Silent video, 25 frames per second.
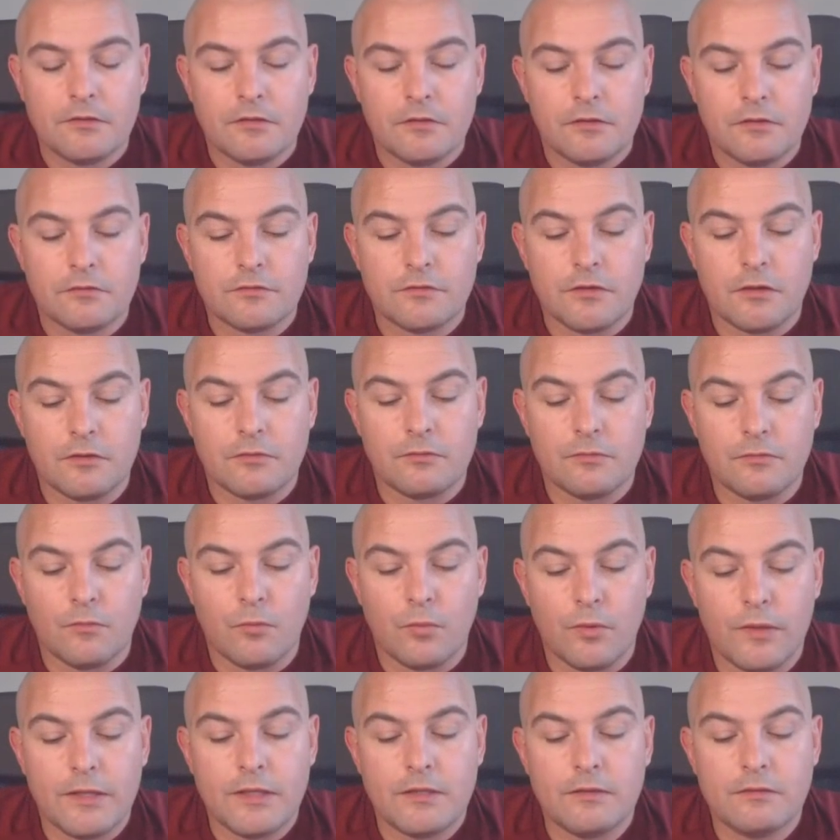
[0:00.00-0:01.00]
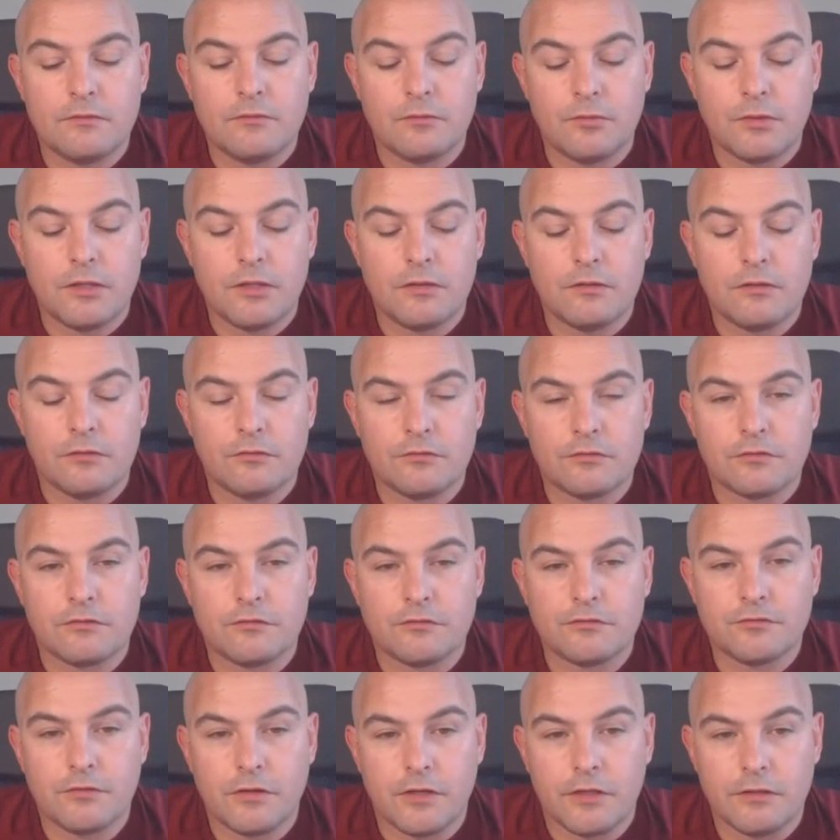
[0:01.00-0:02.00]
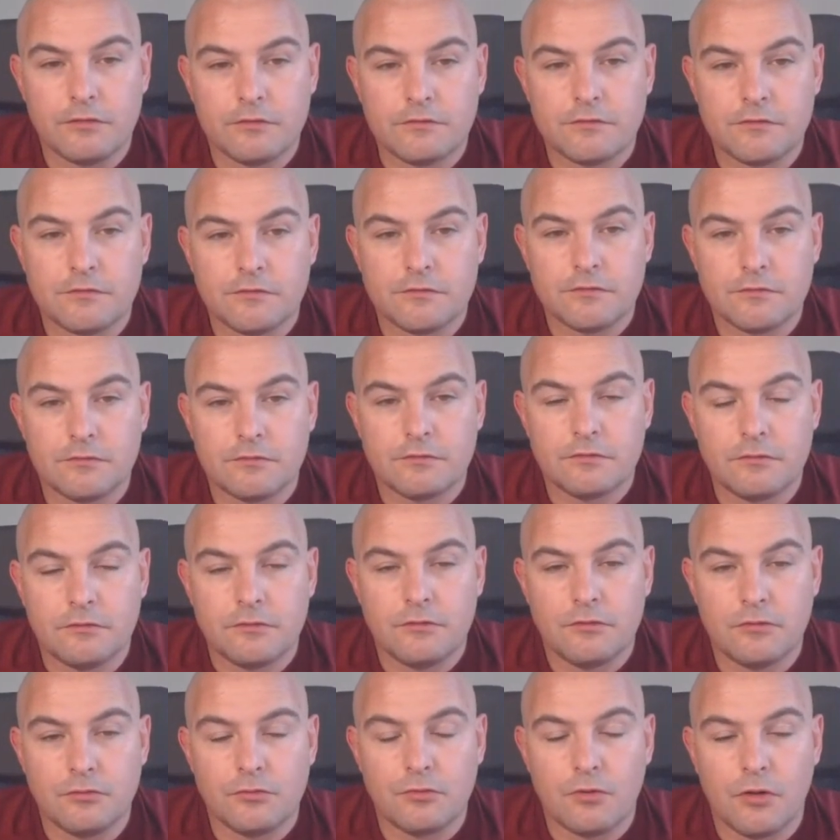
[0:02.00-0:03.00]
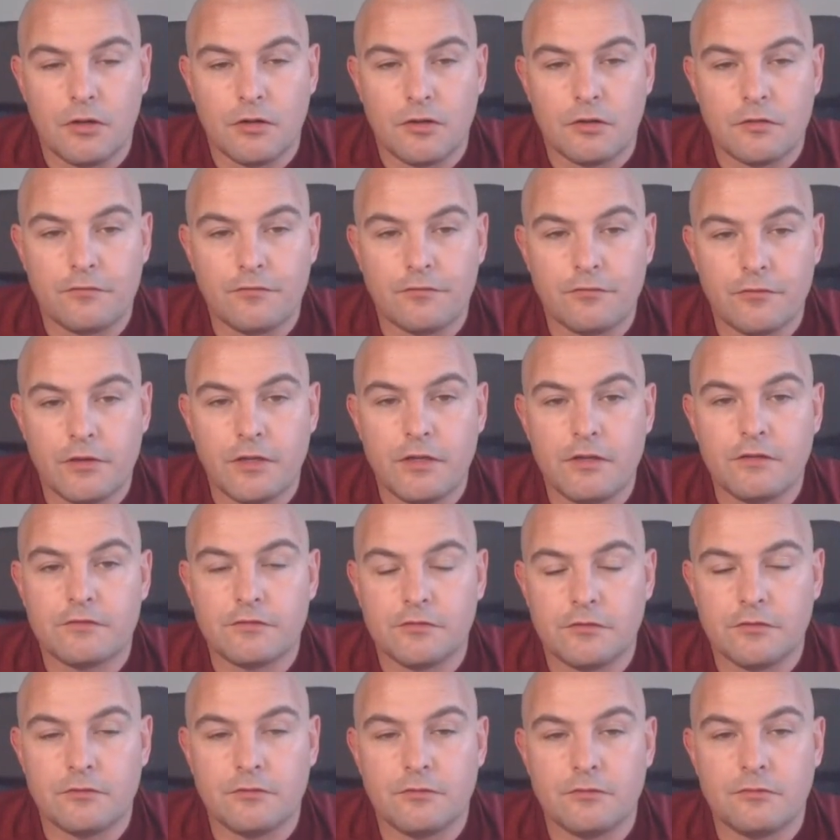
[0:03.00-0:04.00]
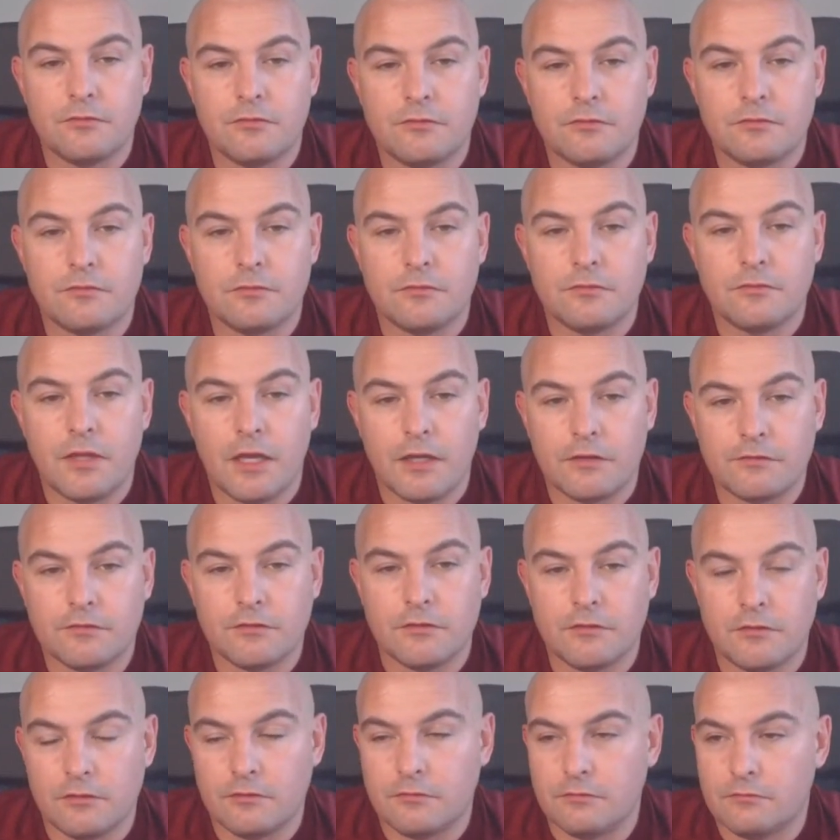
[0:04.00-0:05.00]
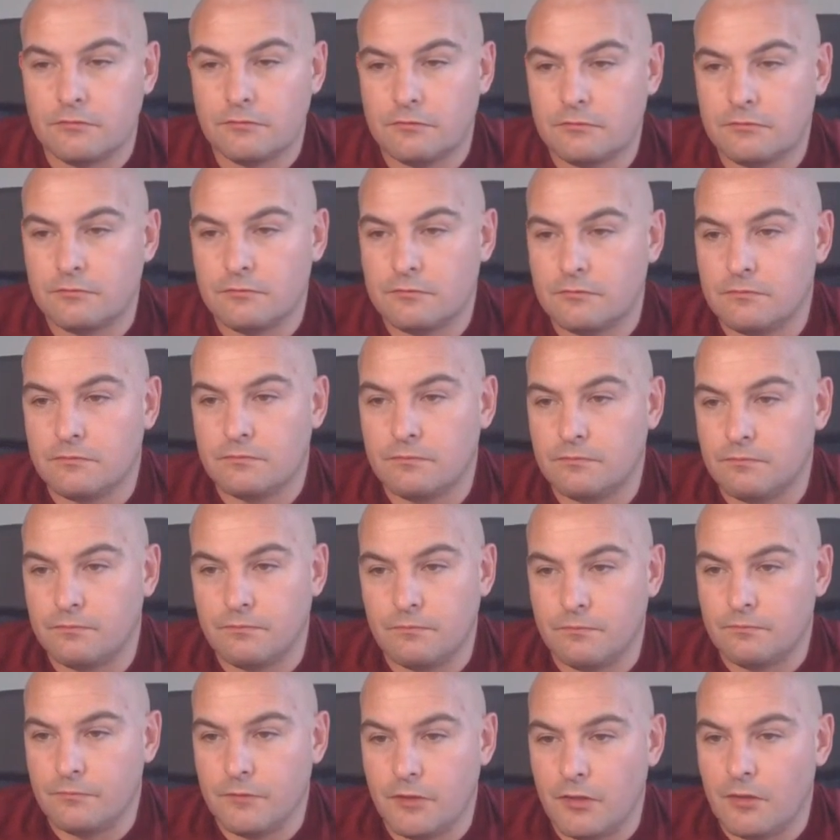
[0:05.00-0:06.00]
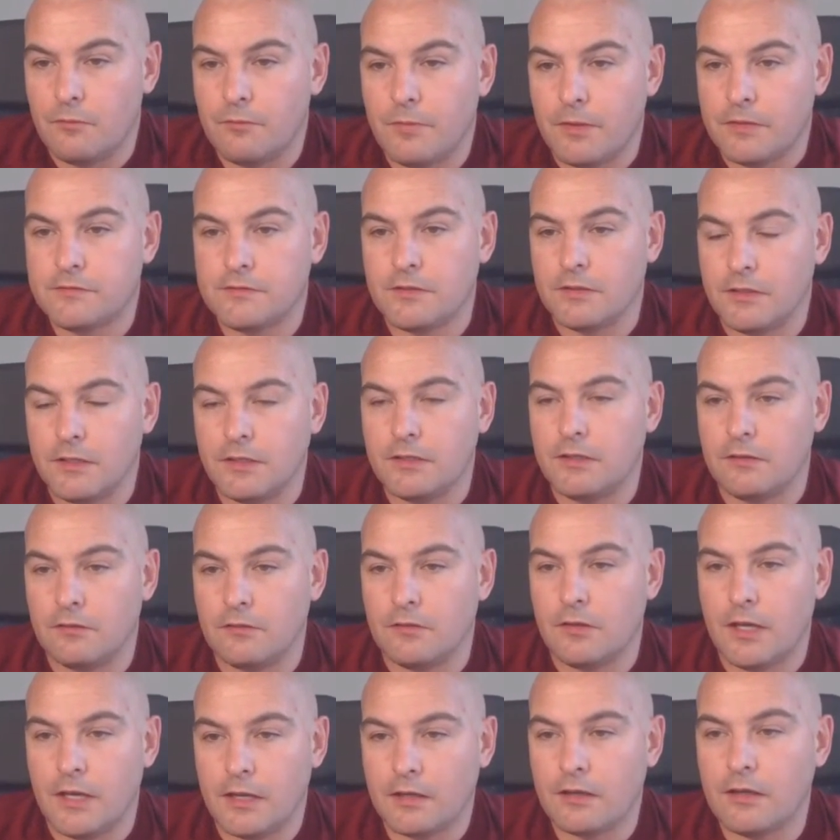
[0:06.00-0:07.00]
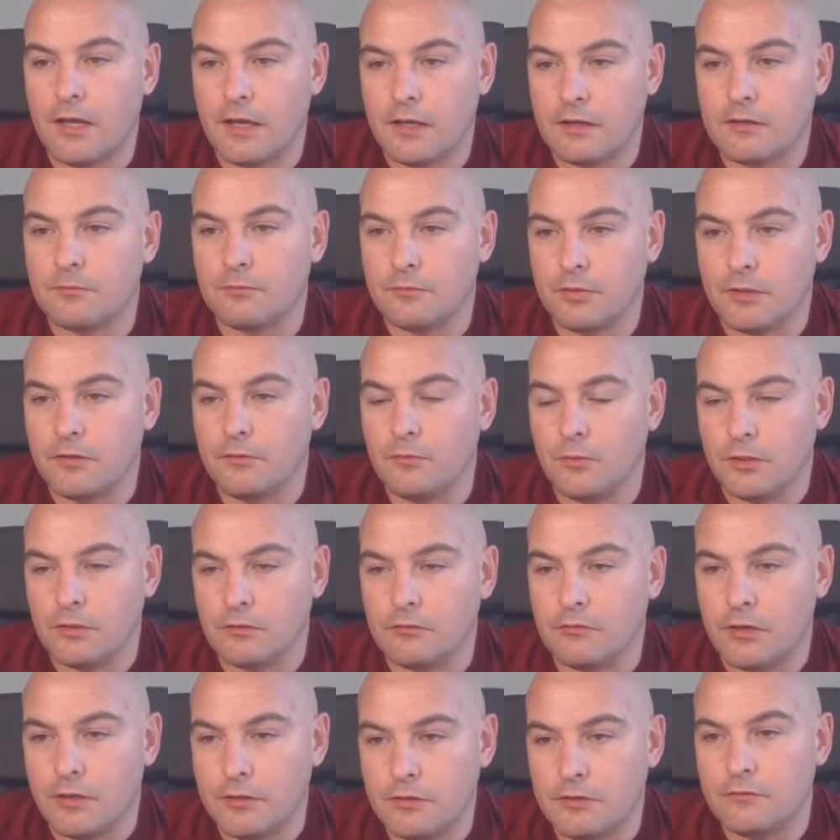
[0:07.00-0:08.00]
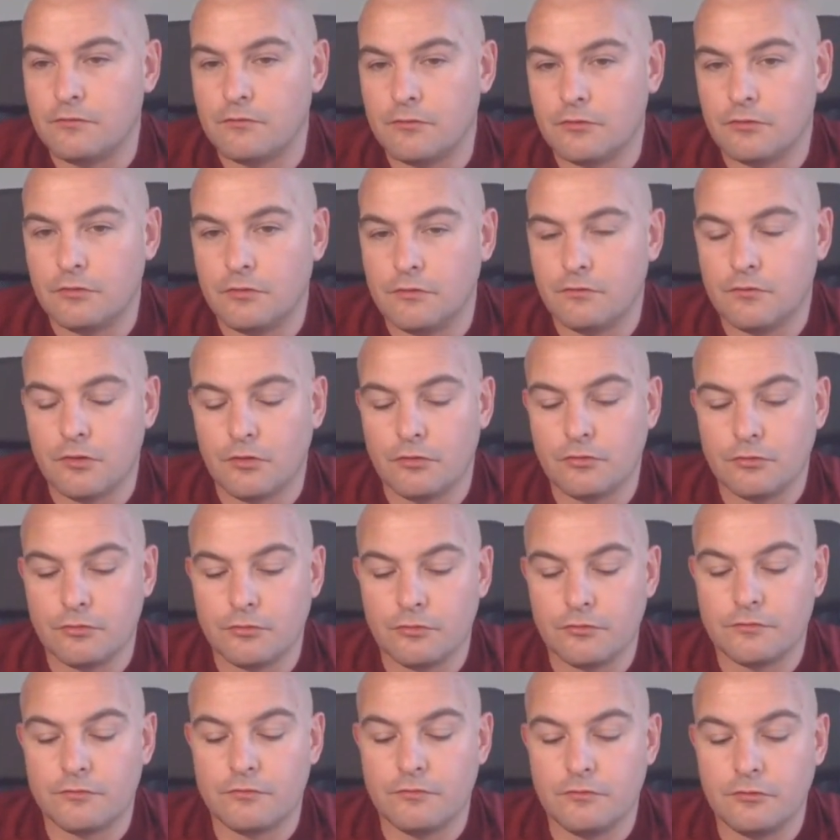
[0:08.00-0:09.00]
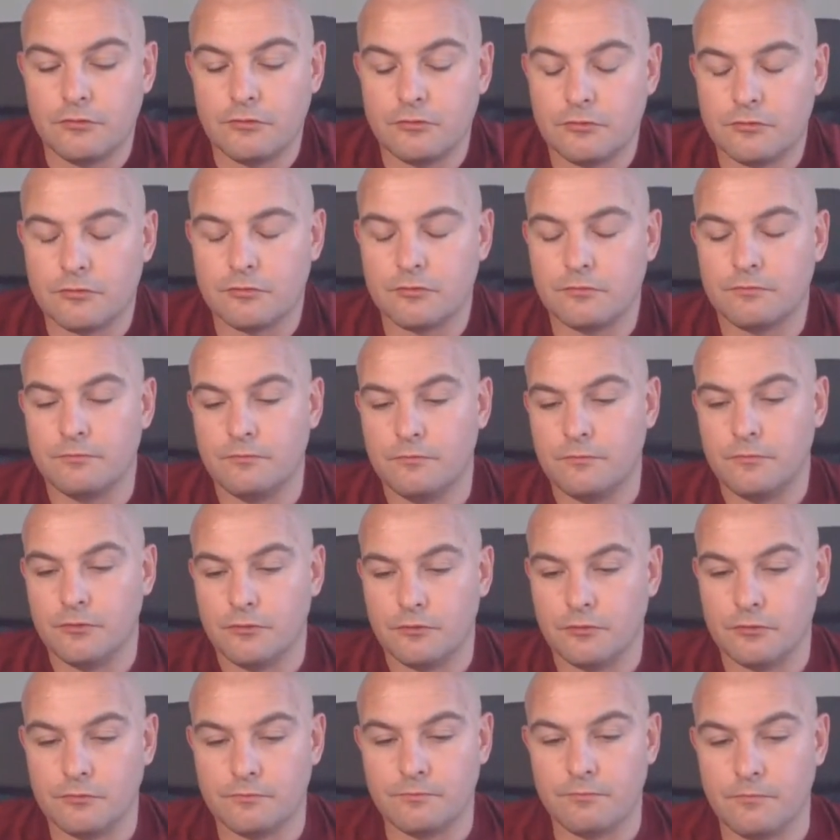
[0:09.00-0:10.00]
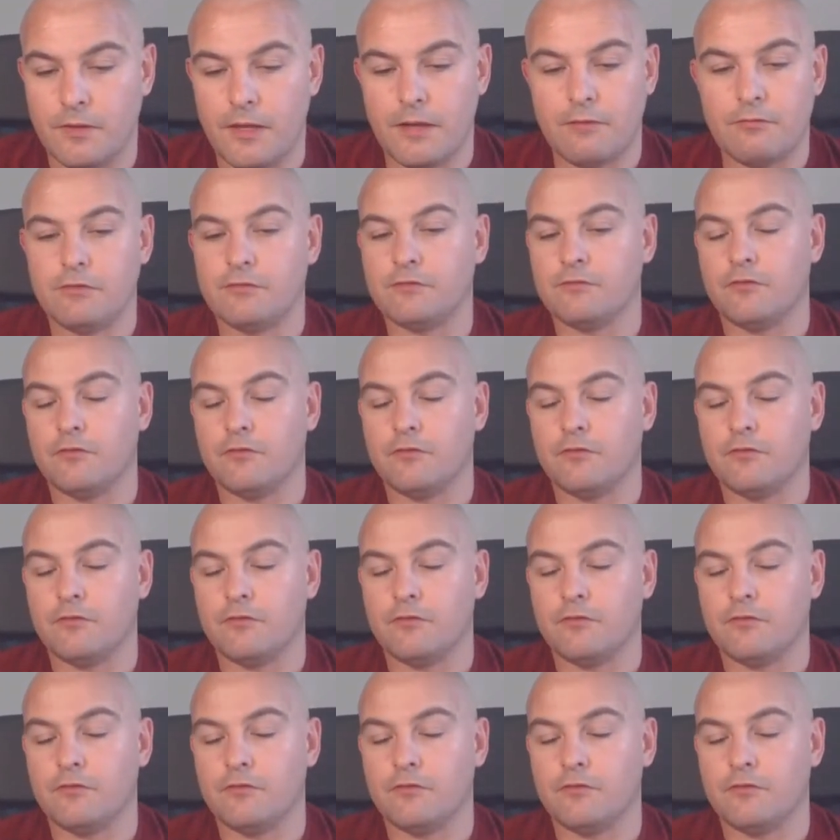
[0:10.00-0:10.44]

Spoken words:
So within those constraints, you are free to execute, basically at complete will, right? You've got your areas of